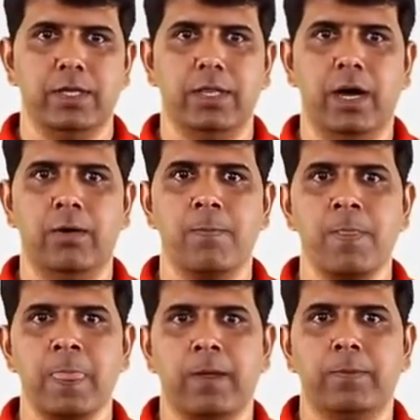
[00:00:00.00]

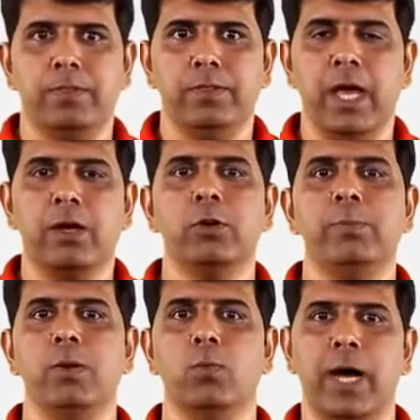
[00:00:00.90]
Now, there could
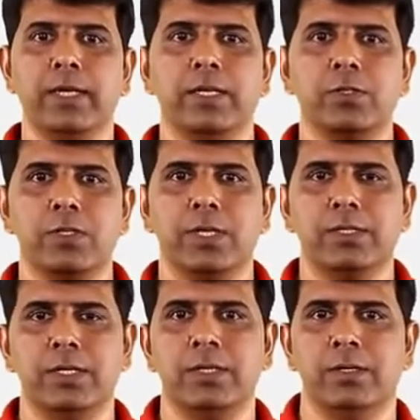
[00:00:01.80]
be one
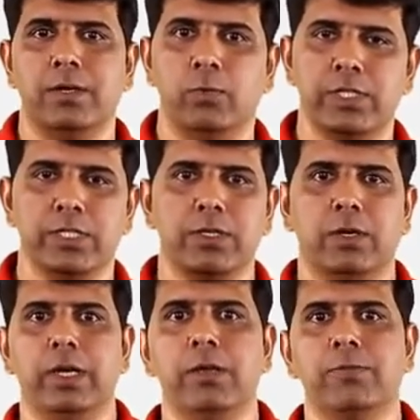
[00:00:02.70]
constructor which is
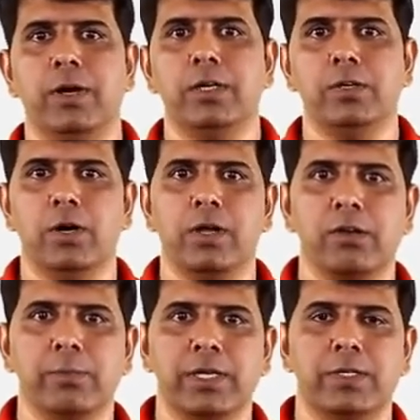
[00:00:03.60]
called default no
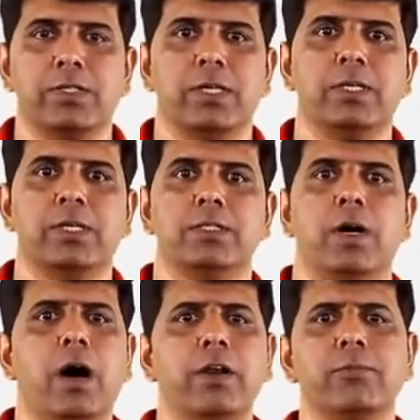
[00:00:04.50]
argument constructors,
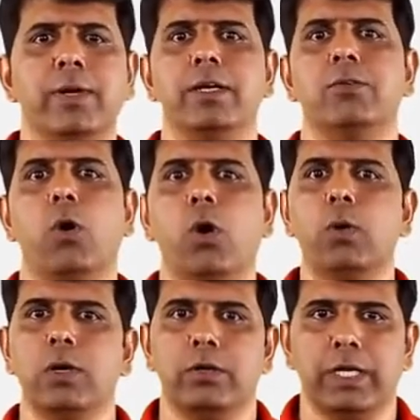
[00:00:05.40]
or you might have
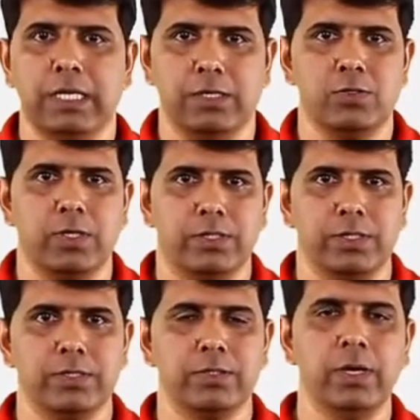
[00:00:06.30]
overloaded
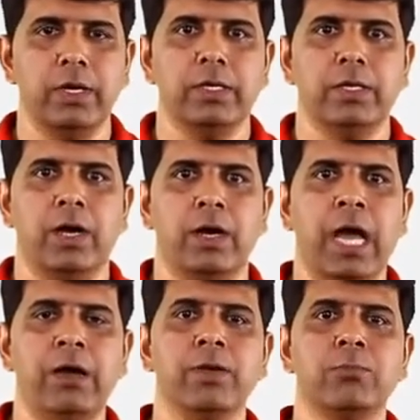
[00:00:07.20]
constructors. Now,
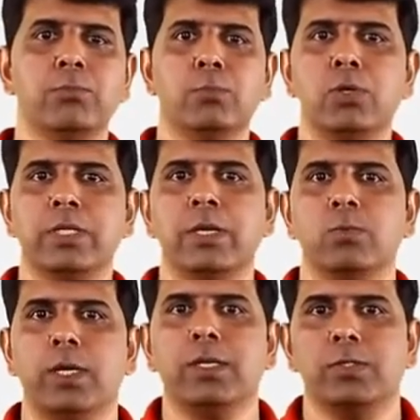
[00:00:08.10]
having more
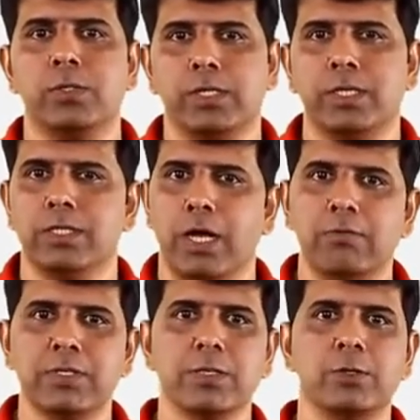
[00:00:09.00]
than one constructor is
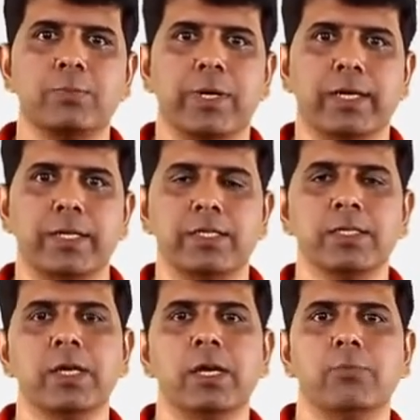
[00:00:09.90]
always a good
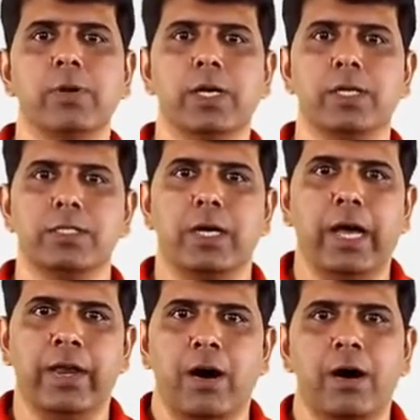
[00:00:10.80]
practice because
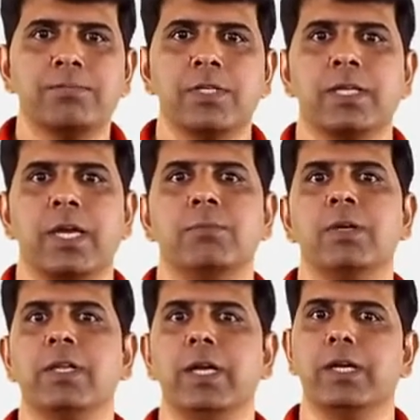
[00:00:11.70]
an object can
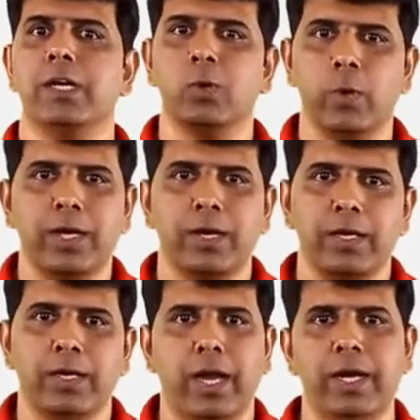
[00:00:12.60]
be created
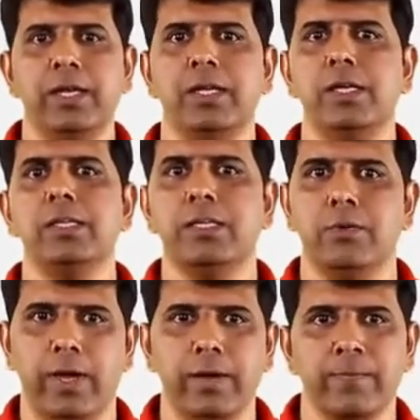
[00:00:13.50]
quickly and an
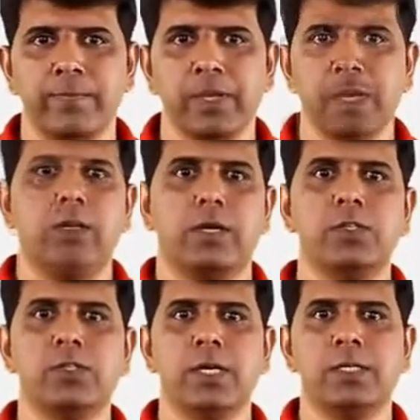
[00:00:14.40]
easy way.
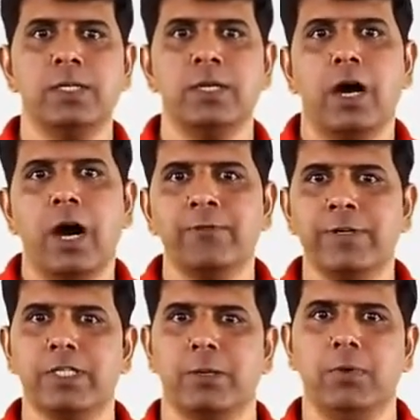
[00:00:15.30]
Constructor of
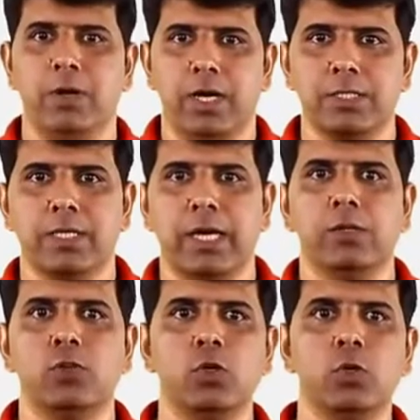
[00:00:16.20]
a subclass
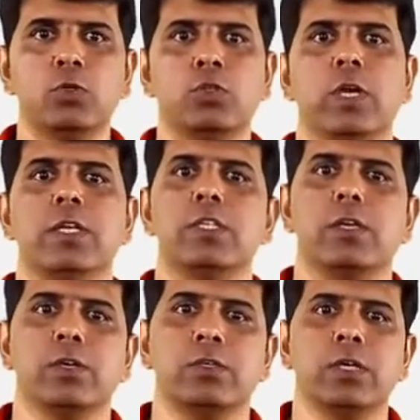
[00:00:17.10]
can choose to
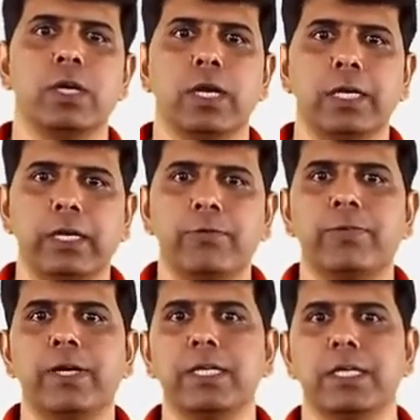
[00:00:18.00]
execute
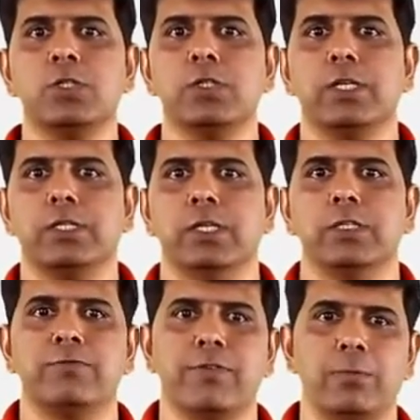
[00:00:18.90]
different
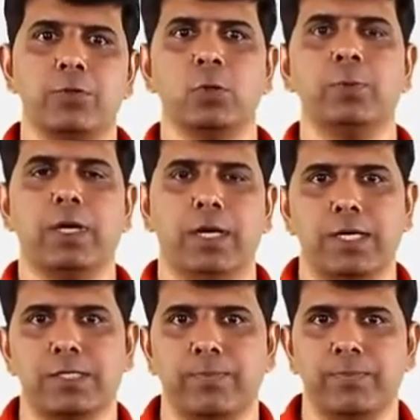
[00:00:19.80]
constructors from
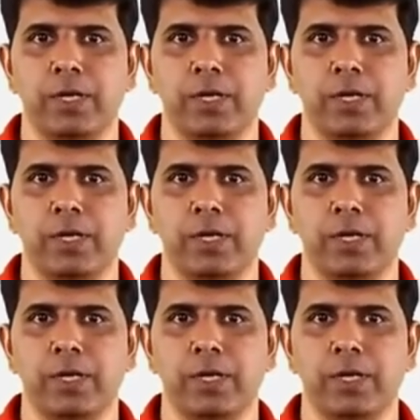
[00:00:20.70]
superclass.